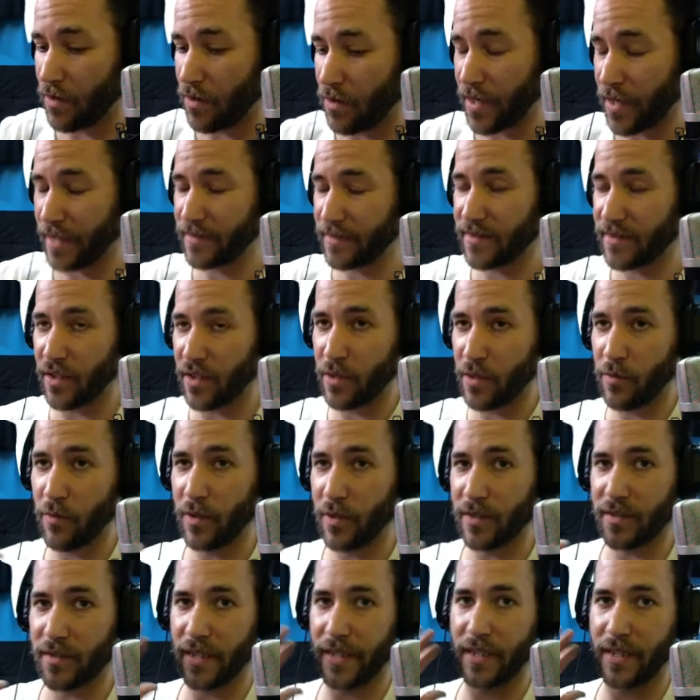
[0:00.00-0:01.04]
okay, so it
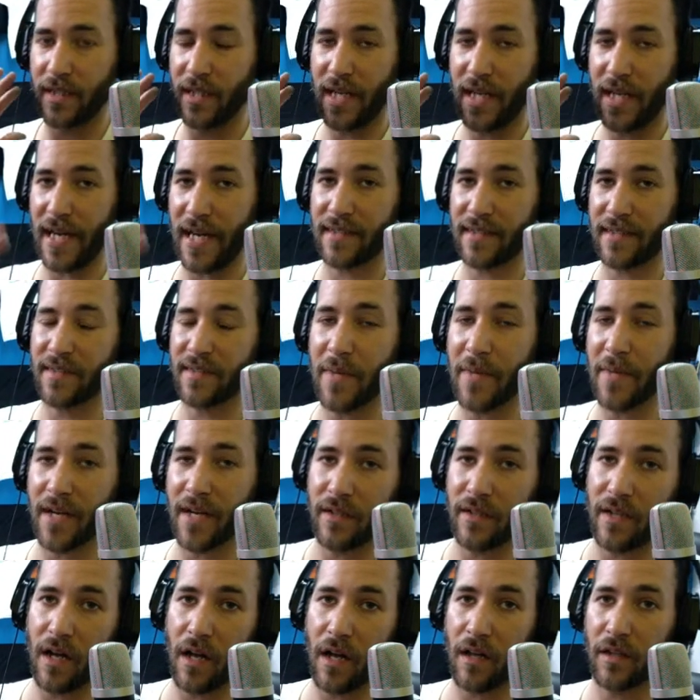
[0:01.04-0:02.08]
was like X amount
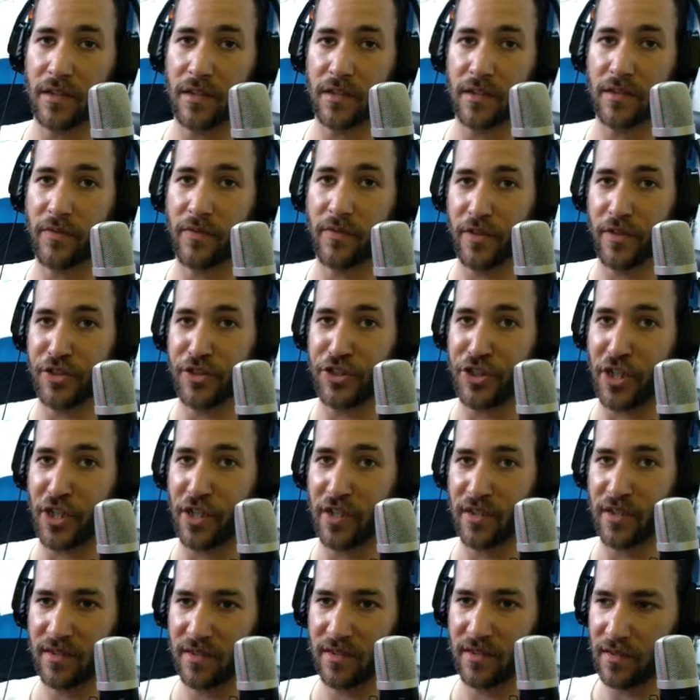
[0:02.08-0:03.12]
of dollars for the
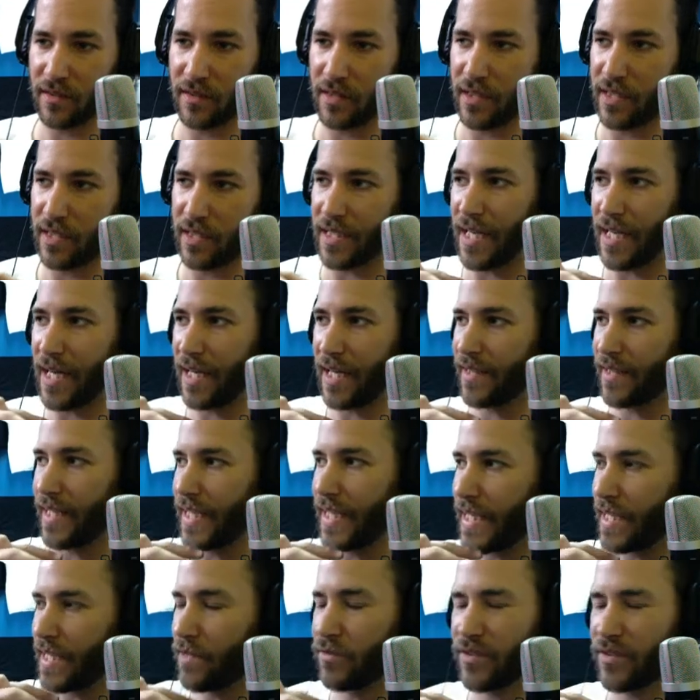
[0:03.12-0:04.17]
shirts, and I, I think
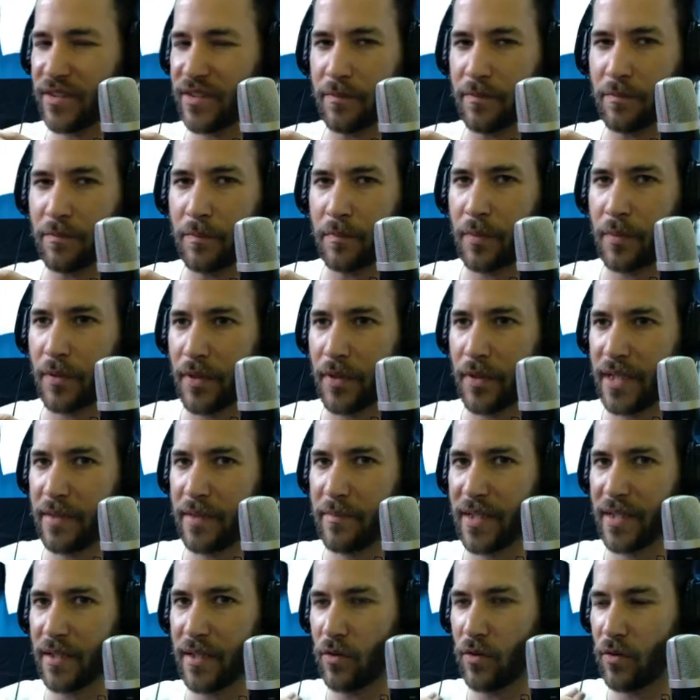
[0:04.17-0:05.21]
it was a pretty
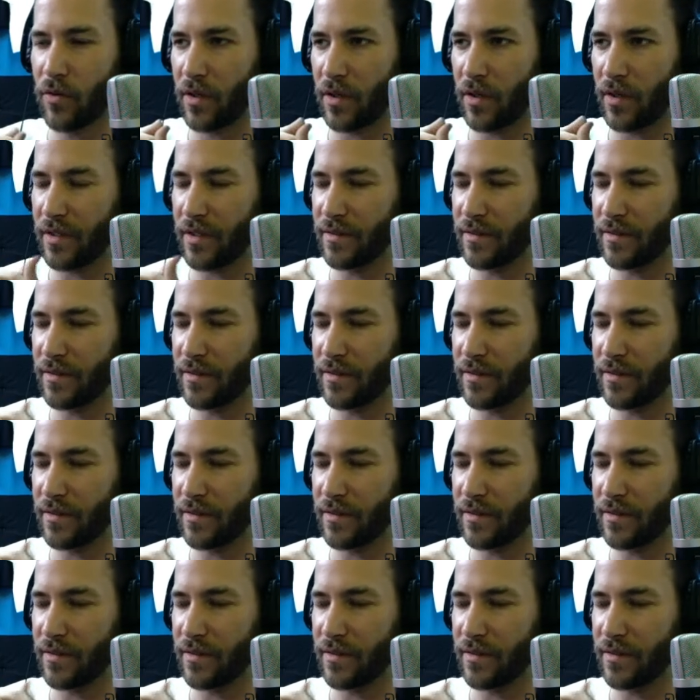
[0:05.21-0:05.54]
big order.